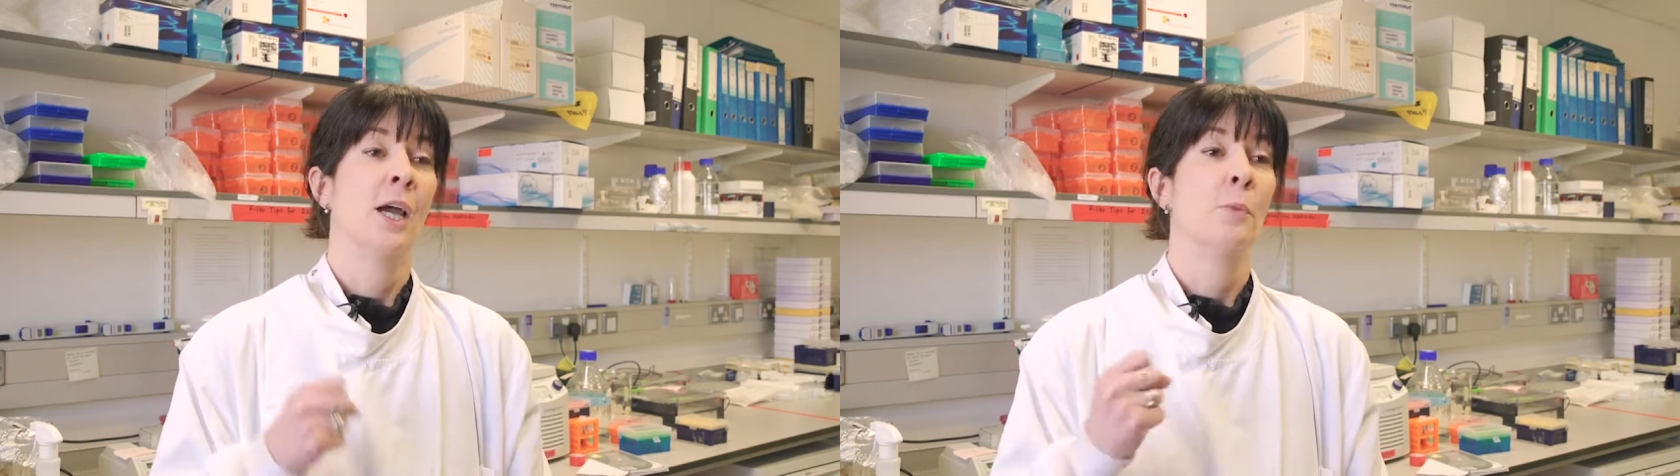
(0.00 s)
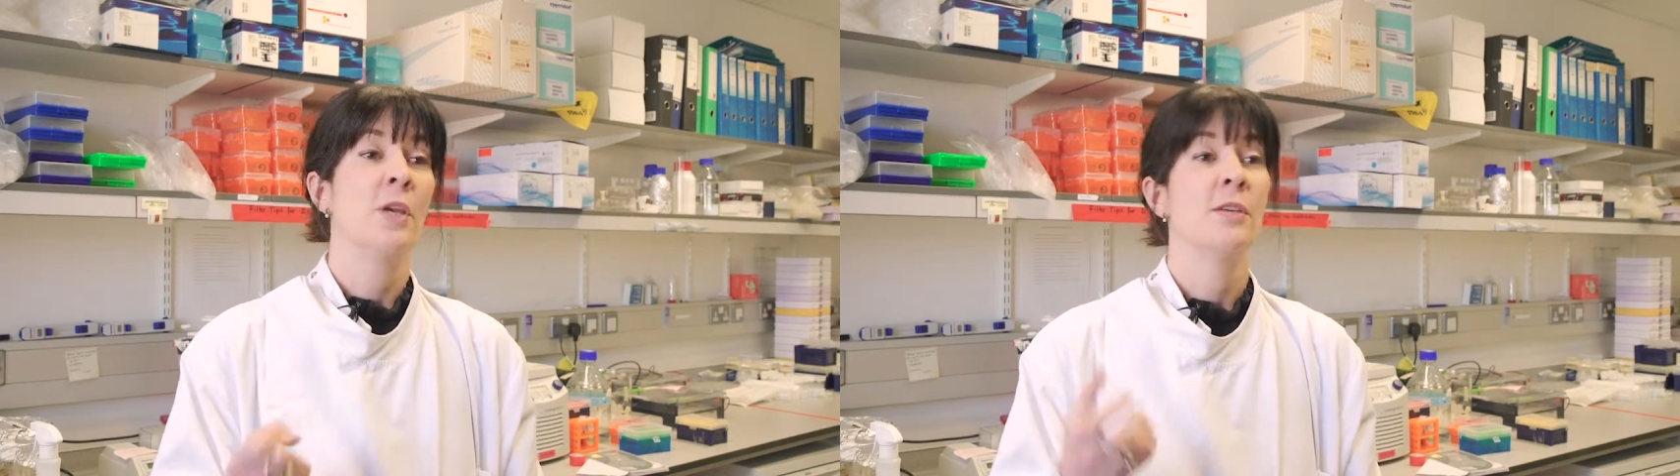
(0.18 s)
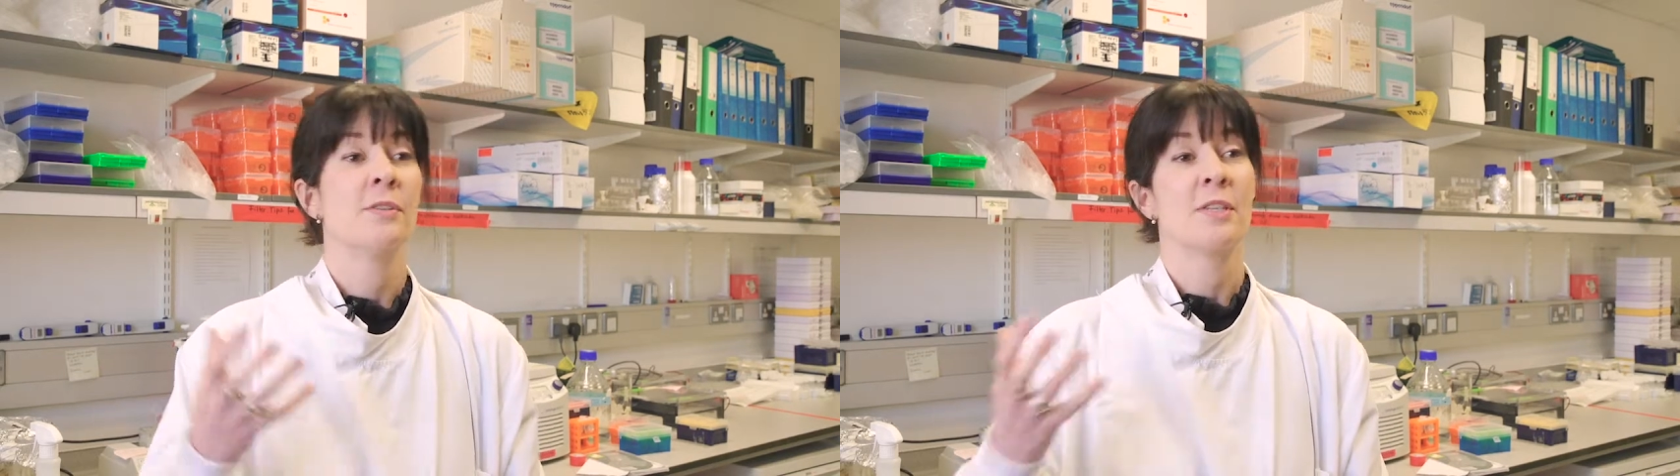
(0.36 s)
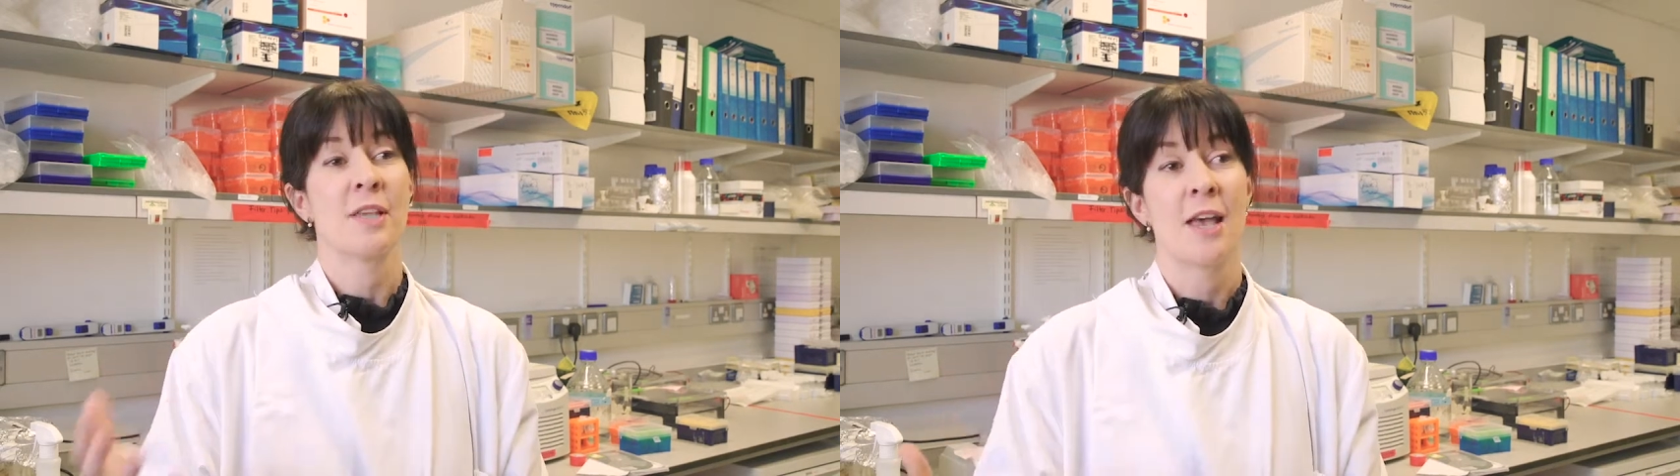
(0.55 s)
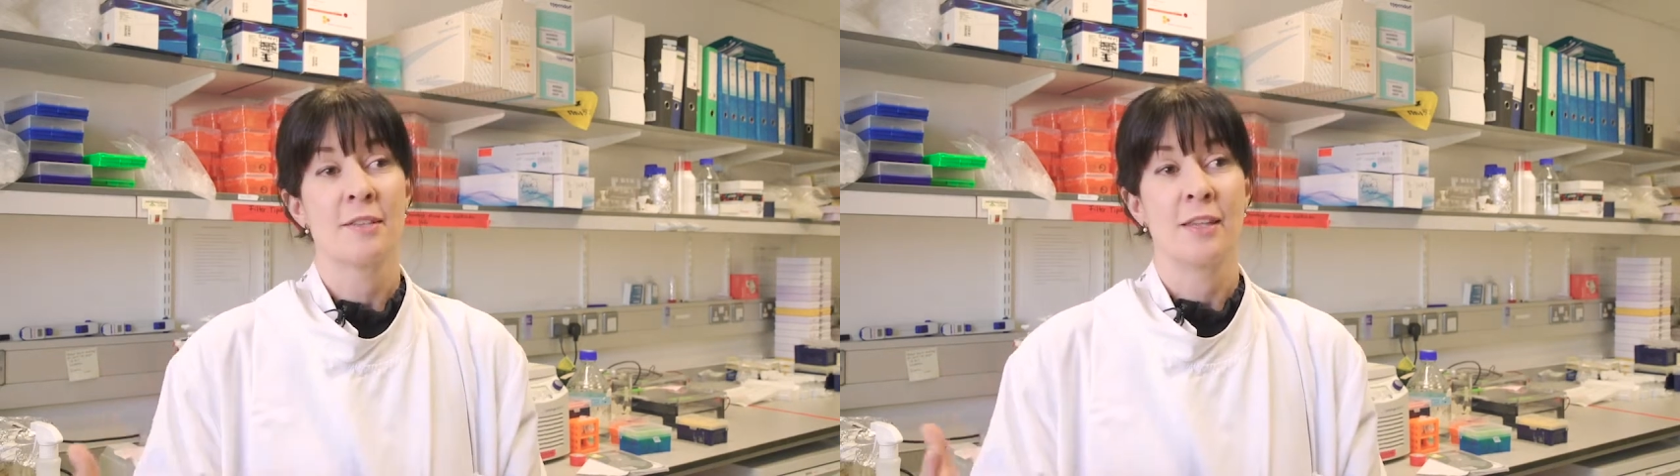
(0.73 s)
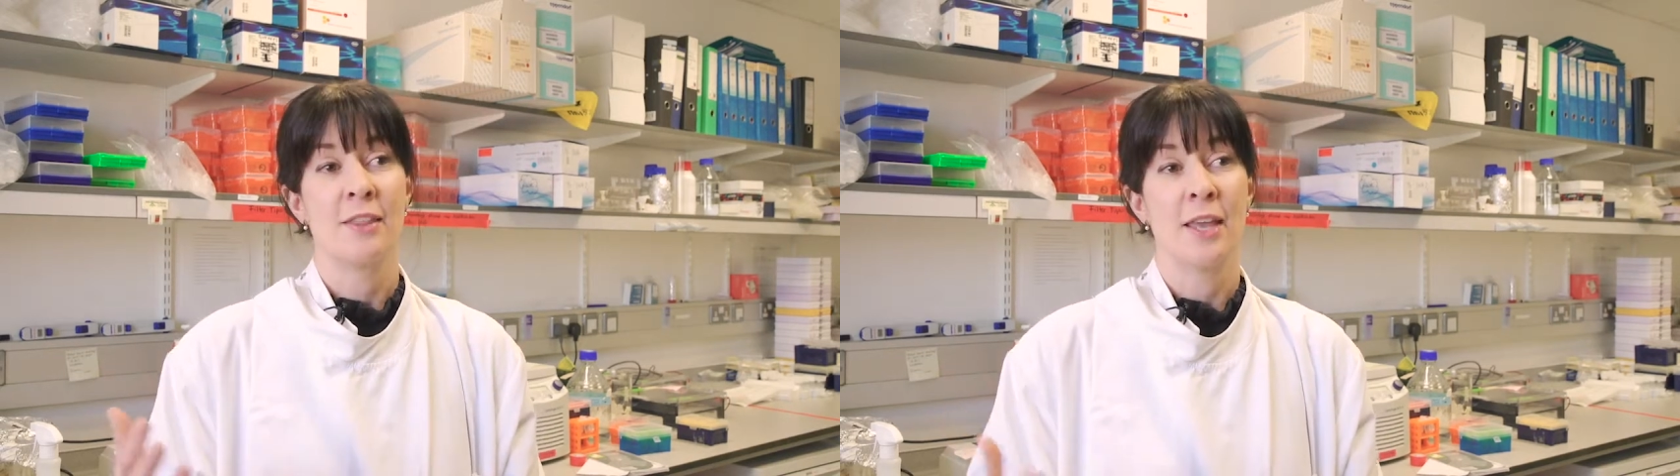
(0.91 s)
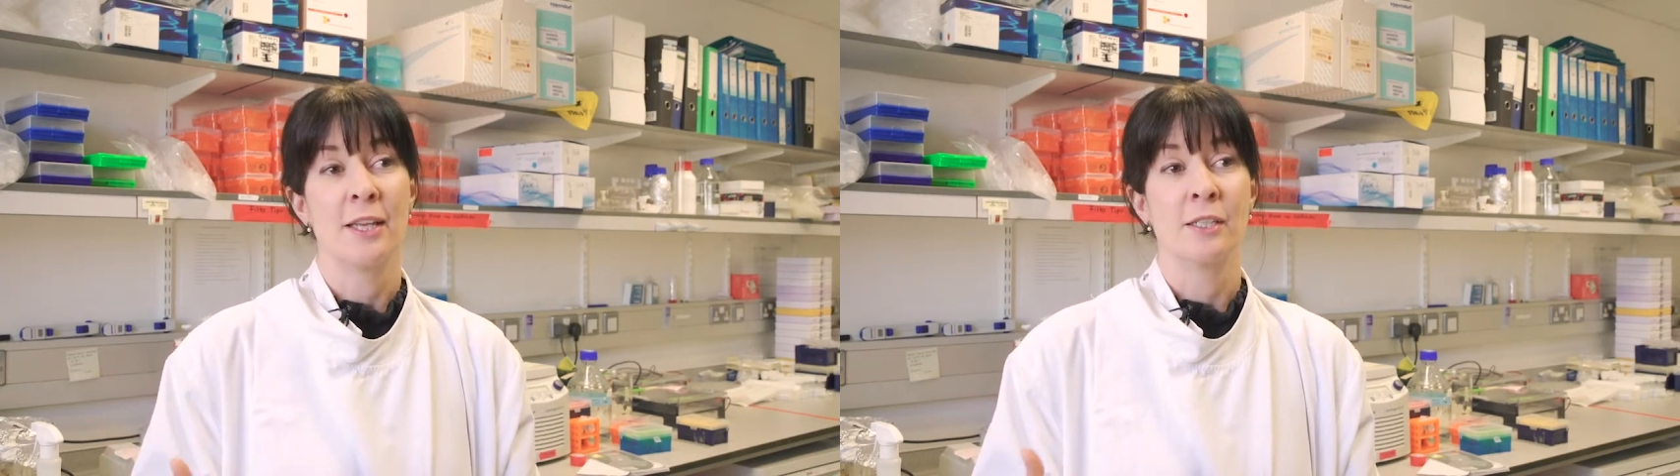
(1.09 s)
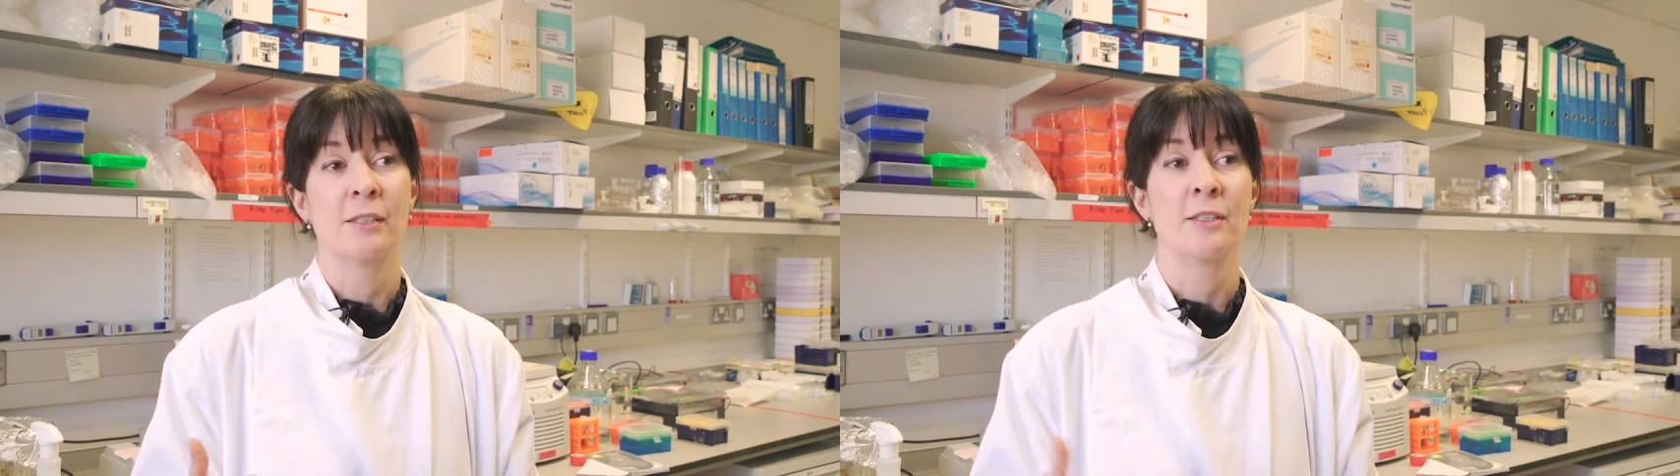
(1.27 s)
And we use this assay
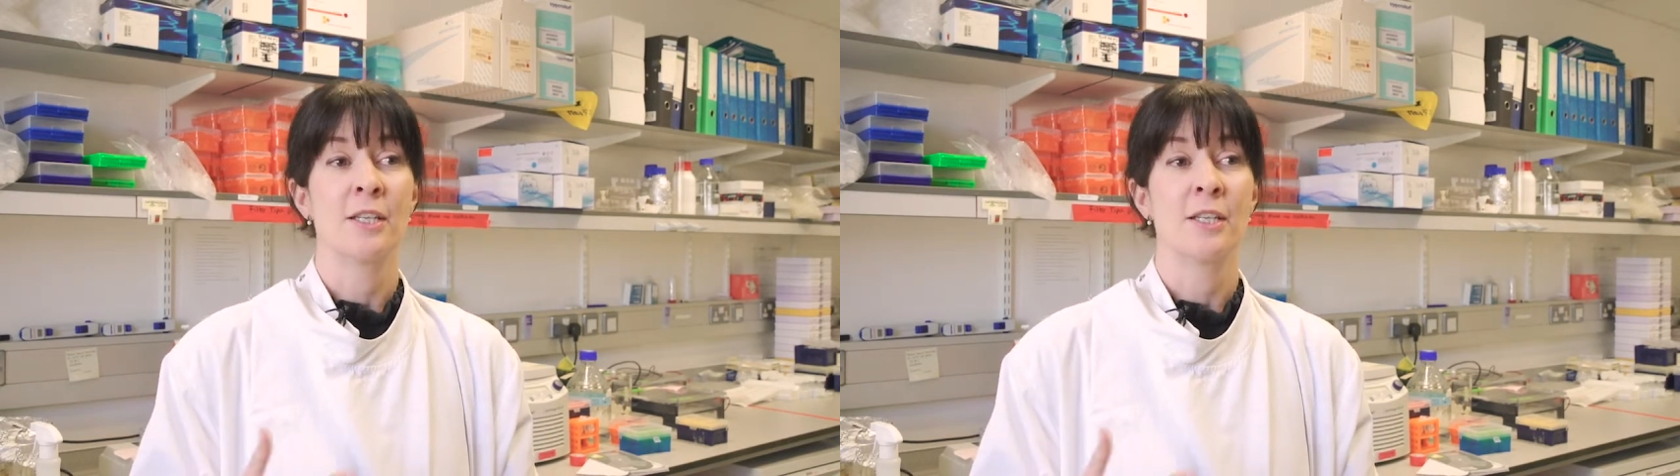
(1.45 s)
then